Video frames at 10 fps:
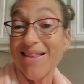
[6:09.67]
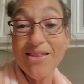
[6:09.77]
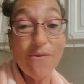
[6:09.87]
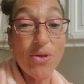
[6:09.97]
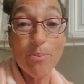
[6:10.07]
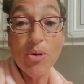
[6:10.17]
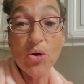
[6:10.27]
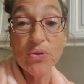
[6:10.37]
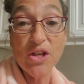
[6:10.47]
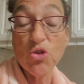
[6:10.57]
I love them
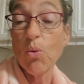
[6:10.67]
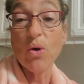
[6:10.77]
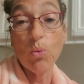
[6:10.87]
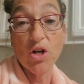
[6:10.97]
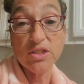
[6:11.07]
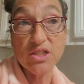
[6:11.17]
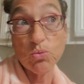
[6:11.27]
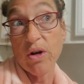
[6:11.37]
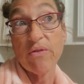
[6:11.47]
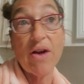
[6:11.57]
both. Either one works.
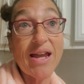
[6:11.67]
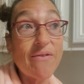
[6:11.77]
It's whatever I